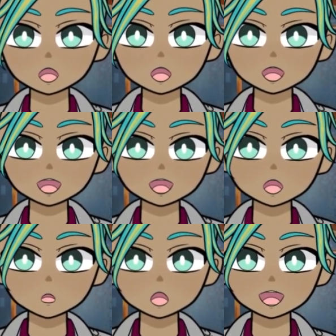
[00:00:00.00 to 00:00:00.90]
These
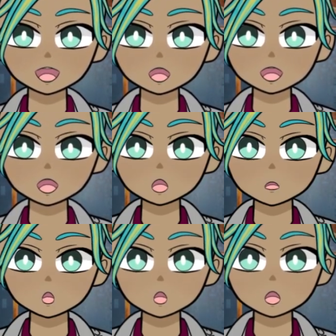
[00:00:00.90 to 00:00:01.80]
dragons in
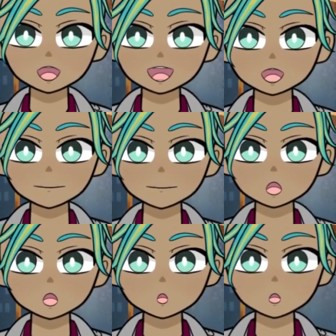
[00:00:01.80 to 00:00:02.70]
lore have a
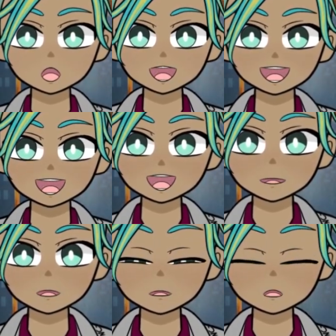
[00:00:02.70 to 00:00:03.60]
variety of
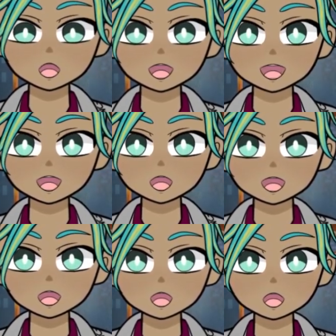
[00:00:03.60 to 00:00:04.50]
different
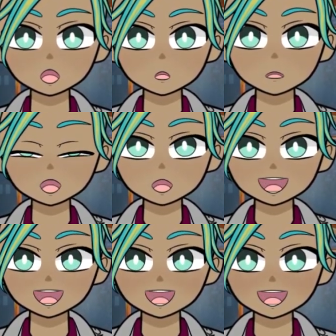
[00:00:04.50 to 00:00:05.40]
personalities, but their
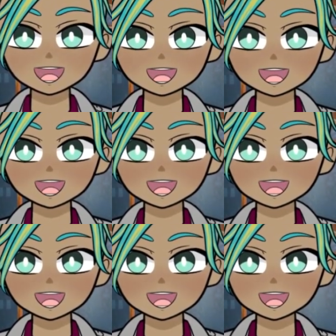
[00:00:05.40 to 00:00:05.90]
stats?